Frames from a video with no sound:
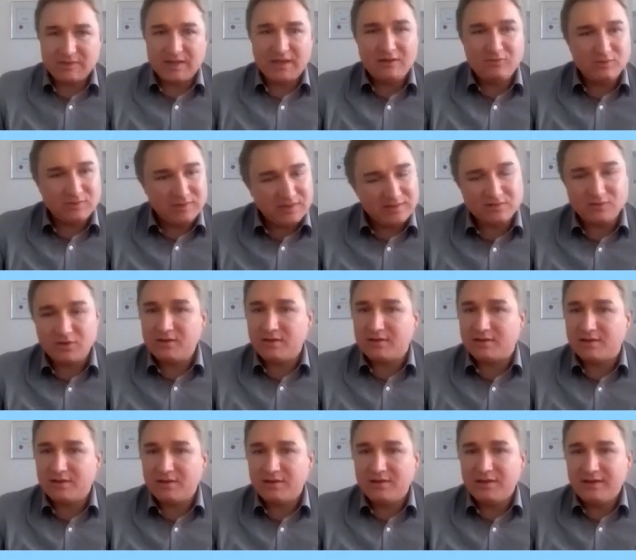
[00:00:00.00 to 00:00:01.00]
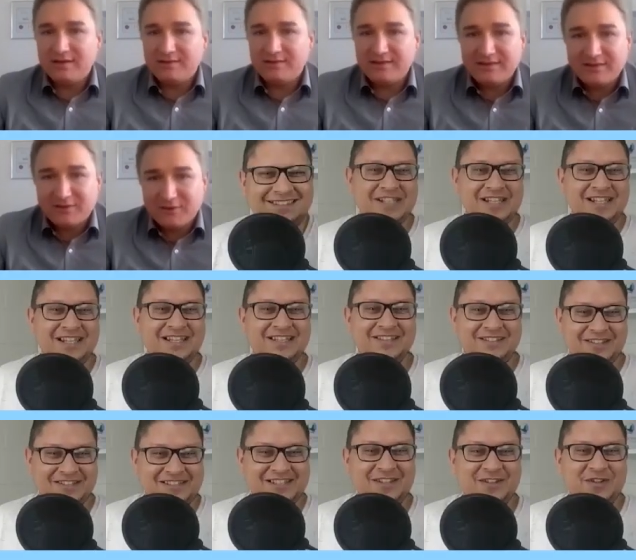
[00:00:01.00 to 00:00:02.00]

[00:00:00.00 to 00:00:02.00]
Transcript: Oh, that's good. Yeah, that's you, good. See, you,